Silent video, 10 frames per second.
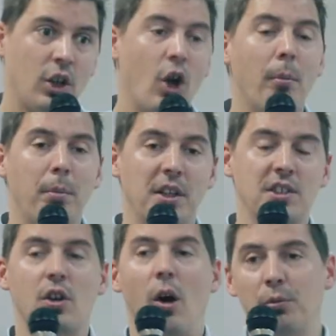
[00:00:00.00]

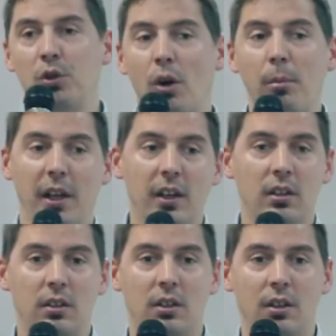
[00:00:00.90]
companies come to Dublin,
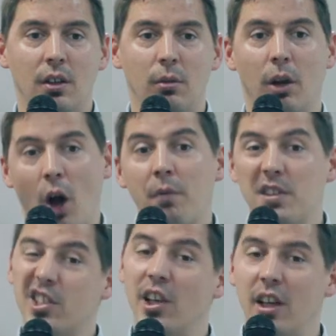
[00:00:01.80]
well,
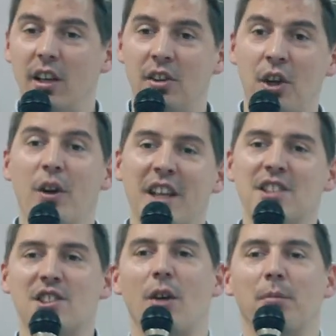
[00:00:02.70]
obviously there
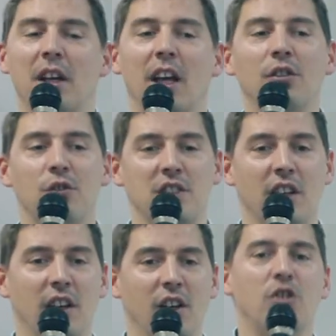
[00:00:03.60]
is something
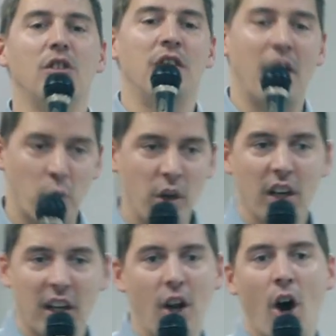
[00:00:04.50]
interesting that we
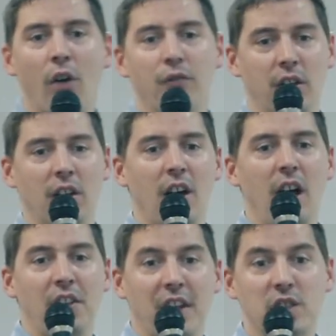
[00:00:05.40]
can offer.
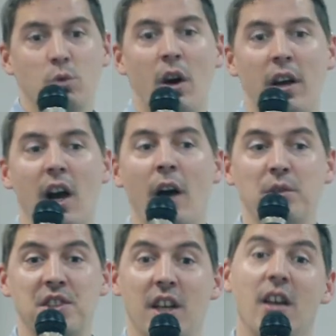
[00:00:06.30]
And that's why I
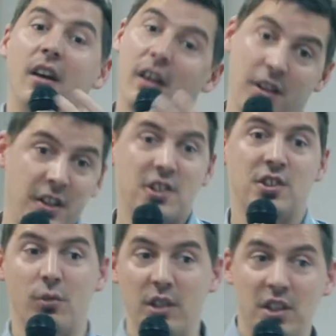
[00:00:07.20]
would say this is
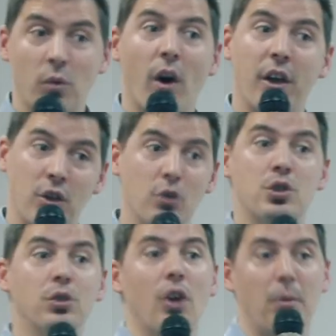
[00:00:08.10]
the reason why you
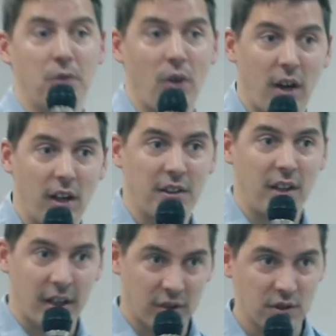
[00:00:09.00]
should come to
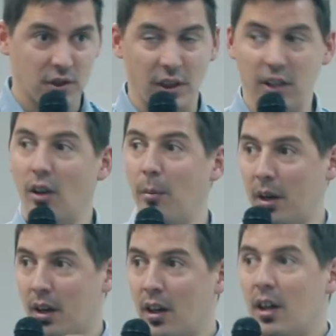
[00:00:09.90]
Ireland and study in
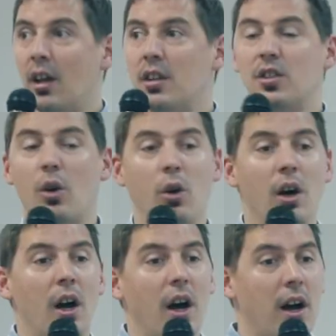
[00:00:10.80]
Dublin. So
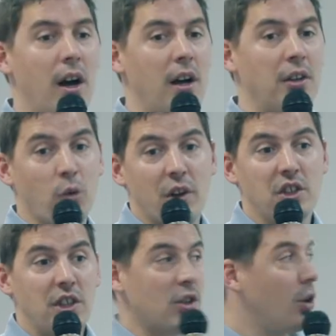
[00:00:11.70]
the
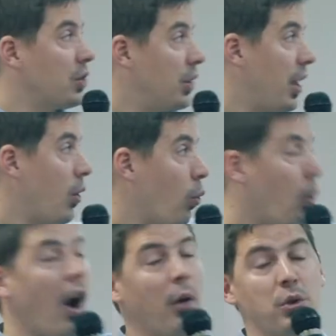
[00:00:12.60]
question is also then,
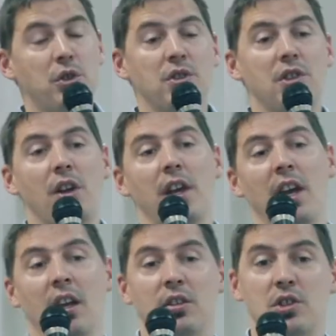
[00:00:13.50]
why would you
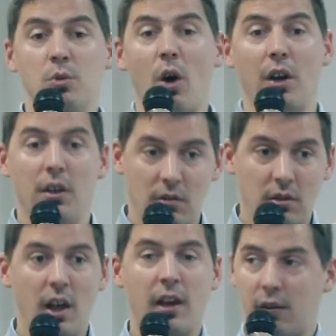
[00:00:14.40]
study in Swan?
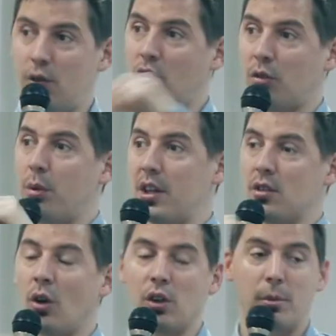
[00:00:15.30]
And if you just press
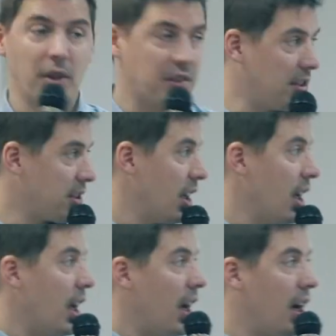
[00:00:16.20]
all the buttons,
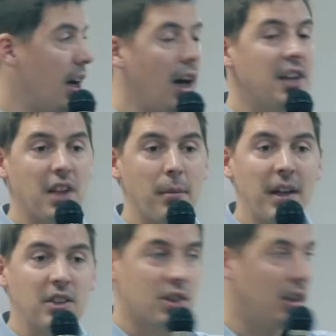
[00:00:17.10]
as I
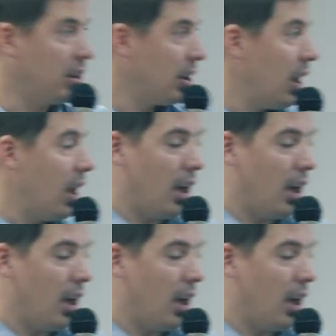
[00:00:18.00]
mentioned,